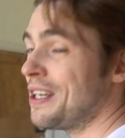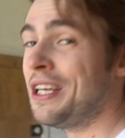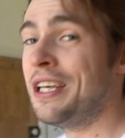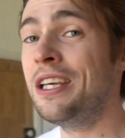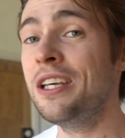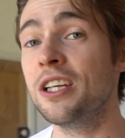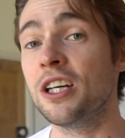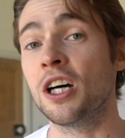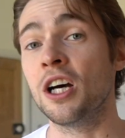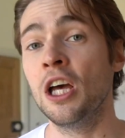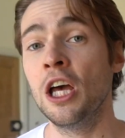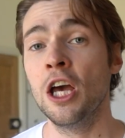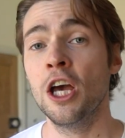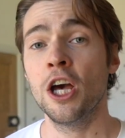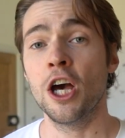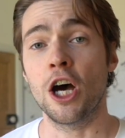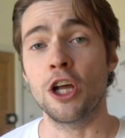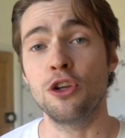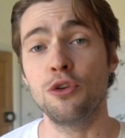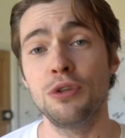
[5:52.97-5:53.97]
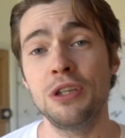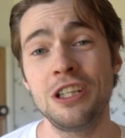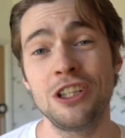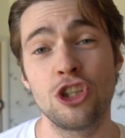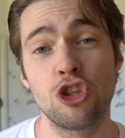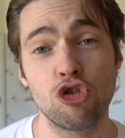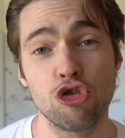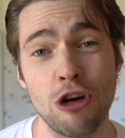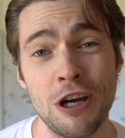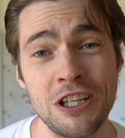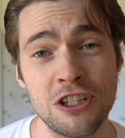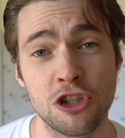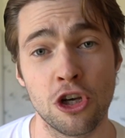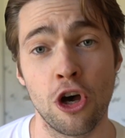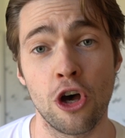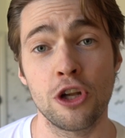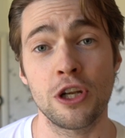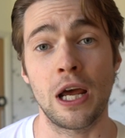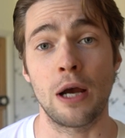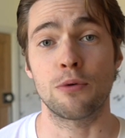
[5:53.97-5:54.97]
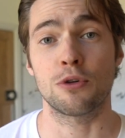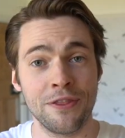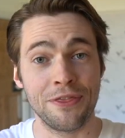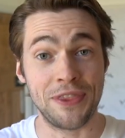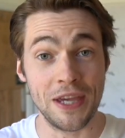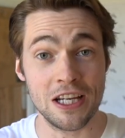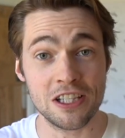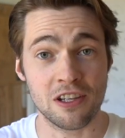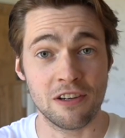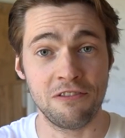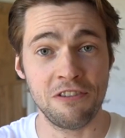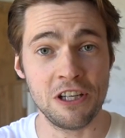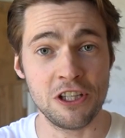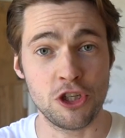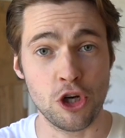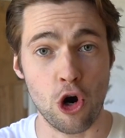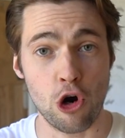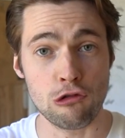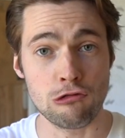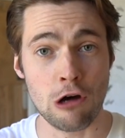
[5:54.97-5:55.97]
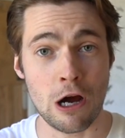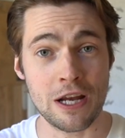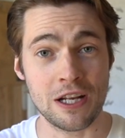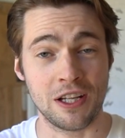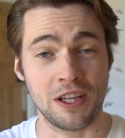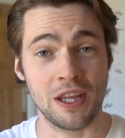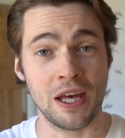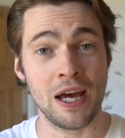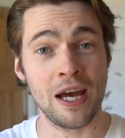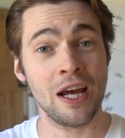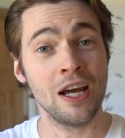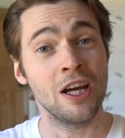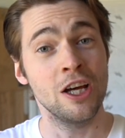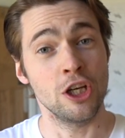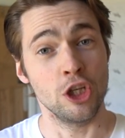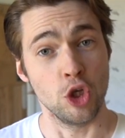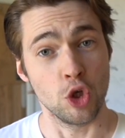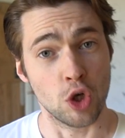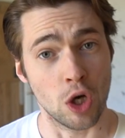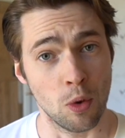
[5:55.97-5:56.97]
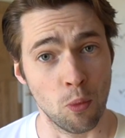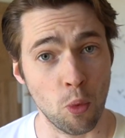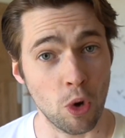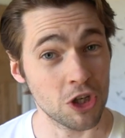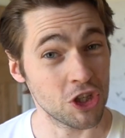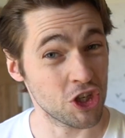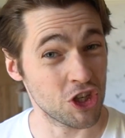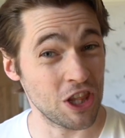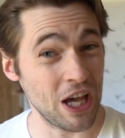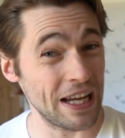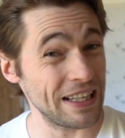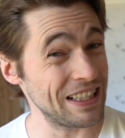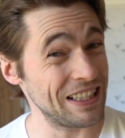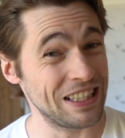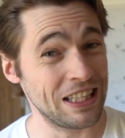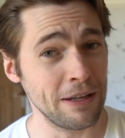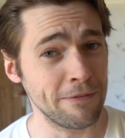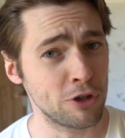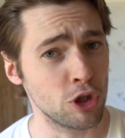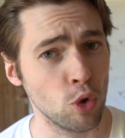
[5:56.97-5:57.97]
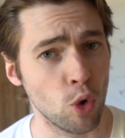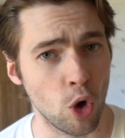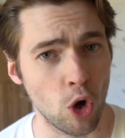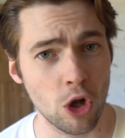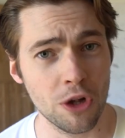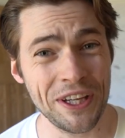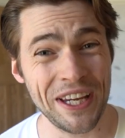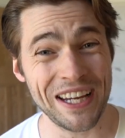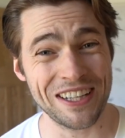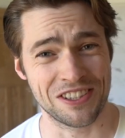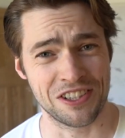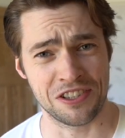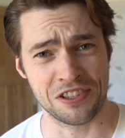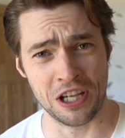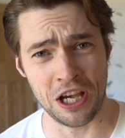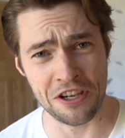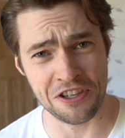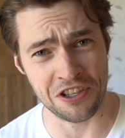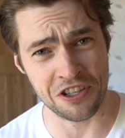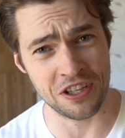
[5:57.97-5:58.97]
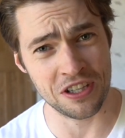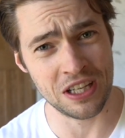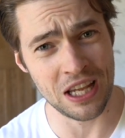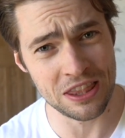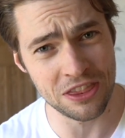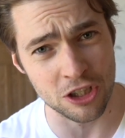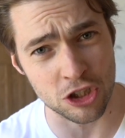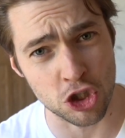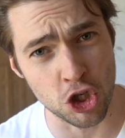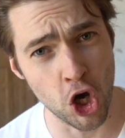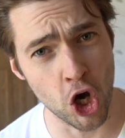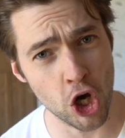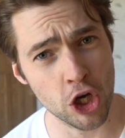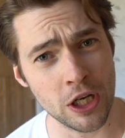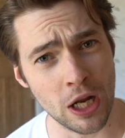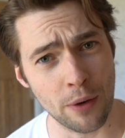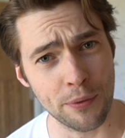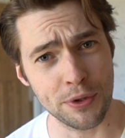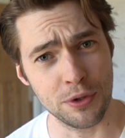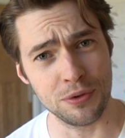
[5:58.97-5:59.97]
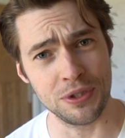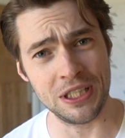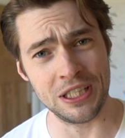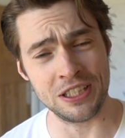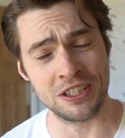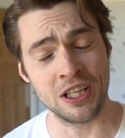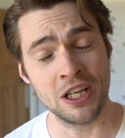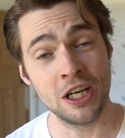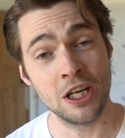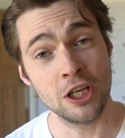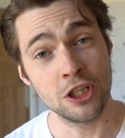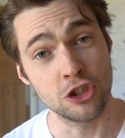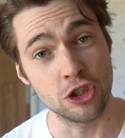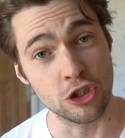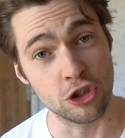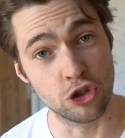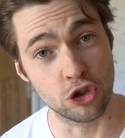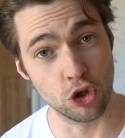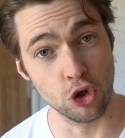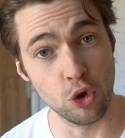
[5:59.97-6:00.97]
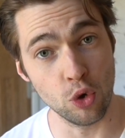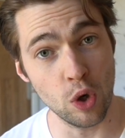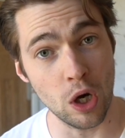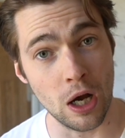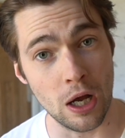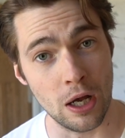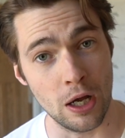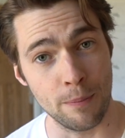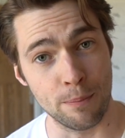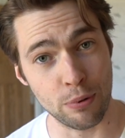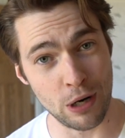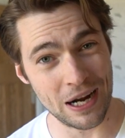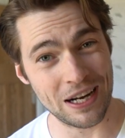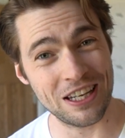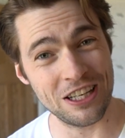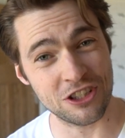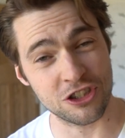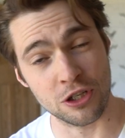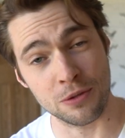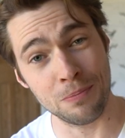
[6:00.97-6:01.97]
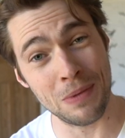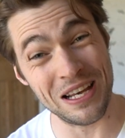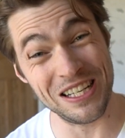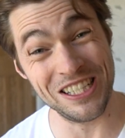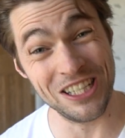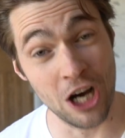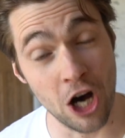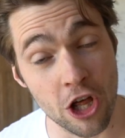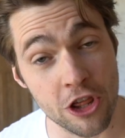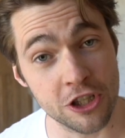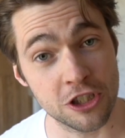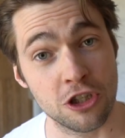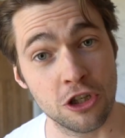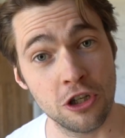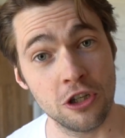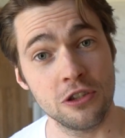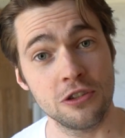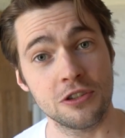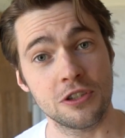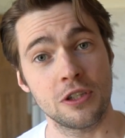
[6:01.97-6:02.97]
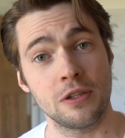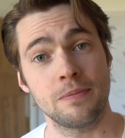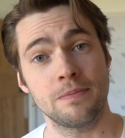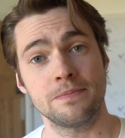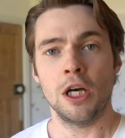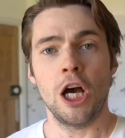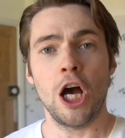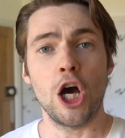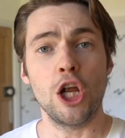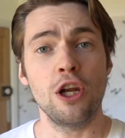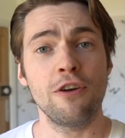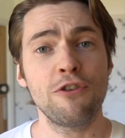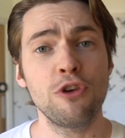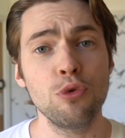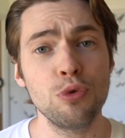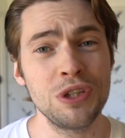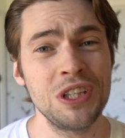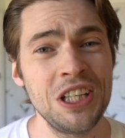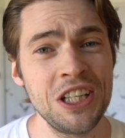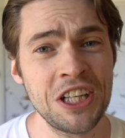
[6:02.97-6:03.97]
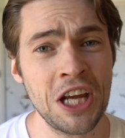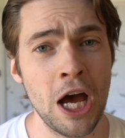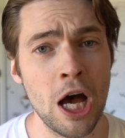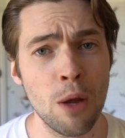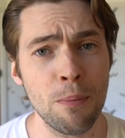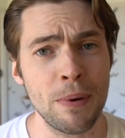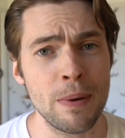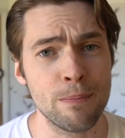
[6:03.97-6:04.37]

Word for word: here and you need great turnout. There's a video right there. You can watch that. It gives you all the exercises to get the turnout you need to do brackets and many other turns. And if you need help